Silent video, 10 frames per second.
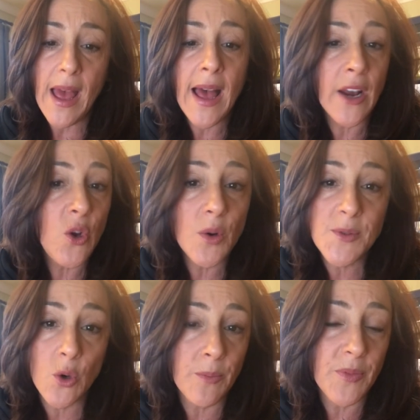How do you
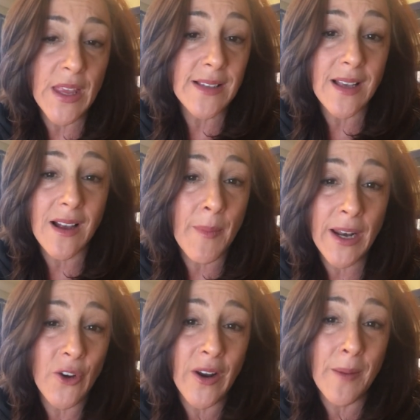absorb things that come
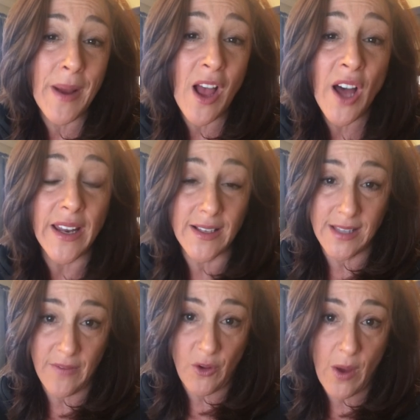out of your
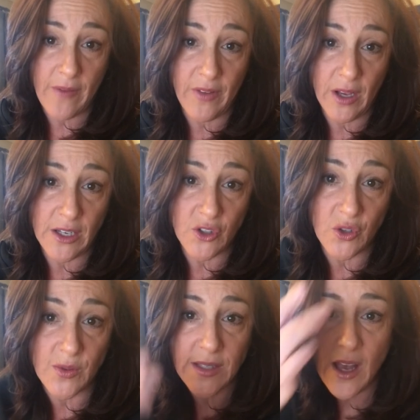antibiotics if you have gut
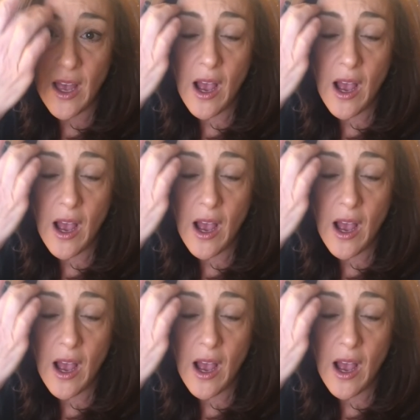issues?